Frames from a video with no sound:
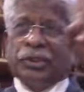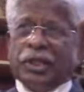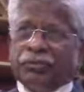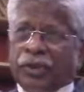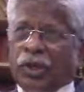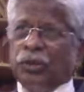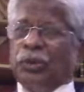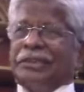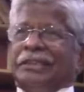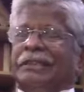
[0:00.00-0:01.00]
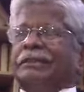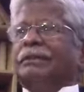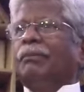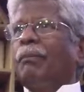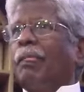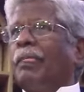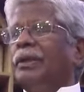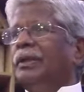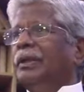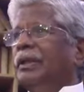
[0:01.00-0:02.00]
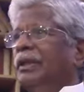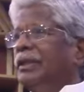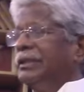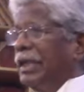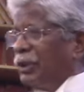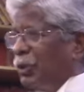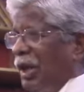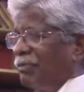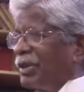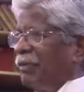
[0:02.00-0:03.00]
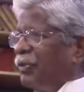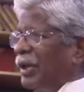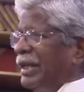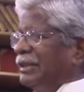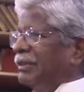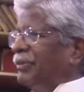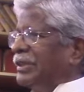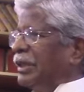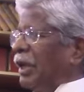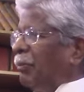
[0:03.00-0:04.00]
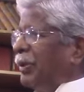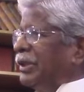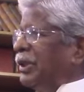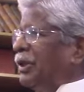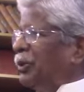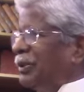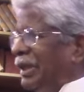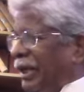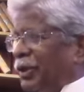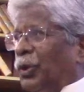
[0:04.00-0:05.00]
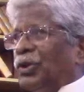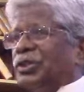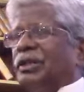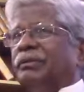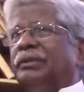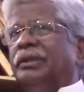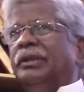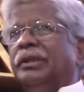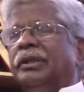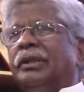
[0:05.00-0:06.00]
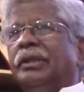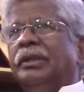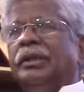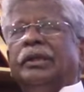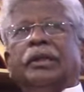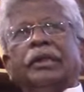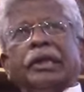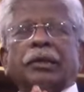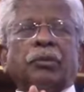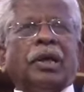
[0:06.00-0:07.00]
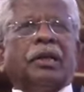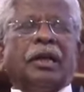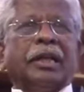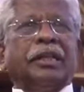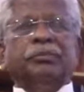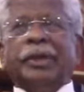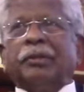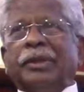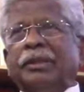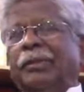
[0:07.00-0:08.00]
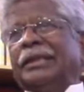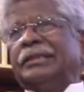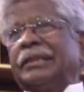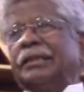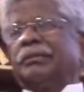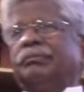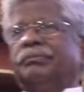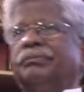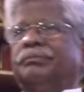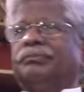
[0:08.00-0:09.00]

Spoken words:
perusal of all those things, that too after affording sufficient opportunity to the accused, remand order is made by the magistrate.